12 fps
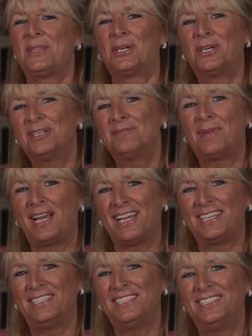Third
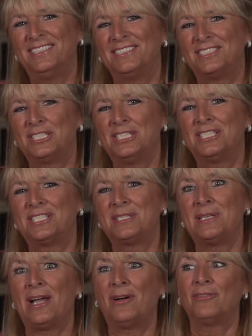bottle, That's she's
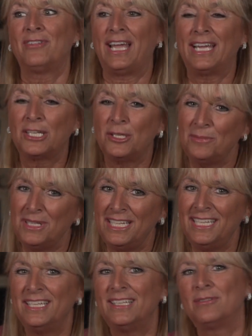incredible. now
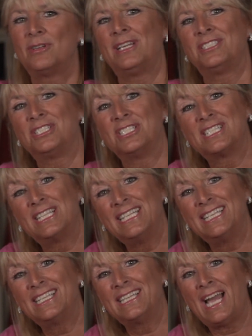vacuuming and she's
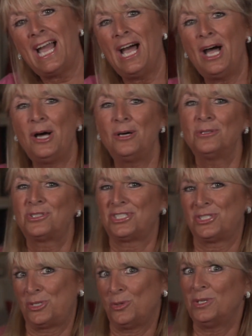cleaning the house.
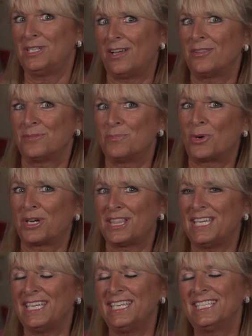She's doing other more
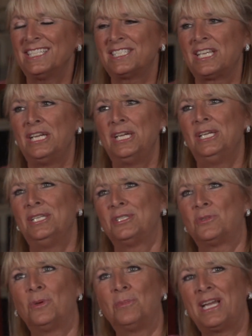things. Mm.
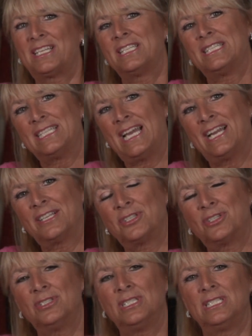She went back to the
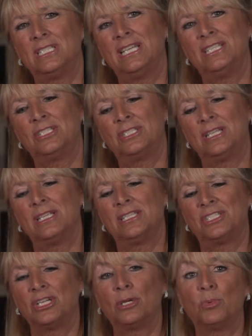doctor and, the, and
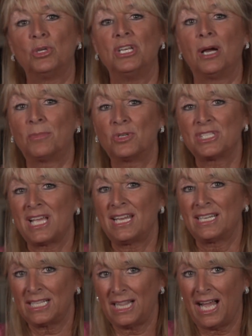she could put numbers
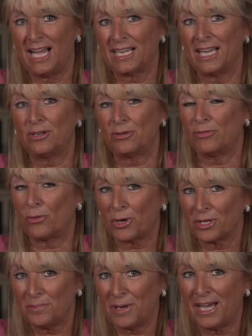on a clock on her
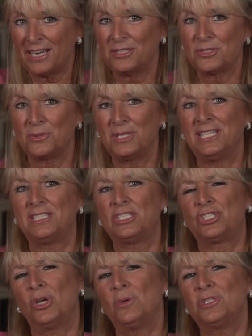fourth bottle. So it
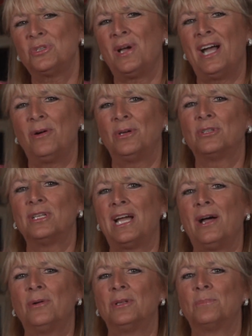shows you how it,
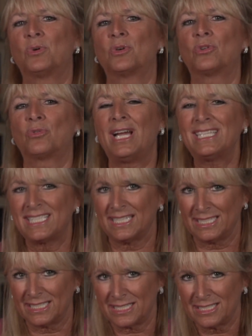how wow. it
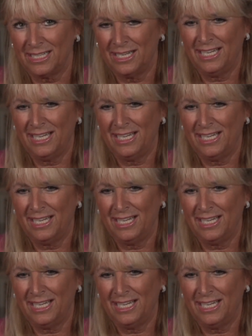progresses.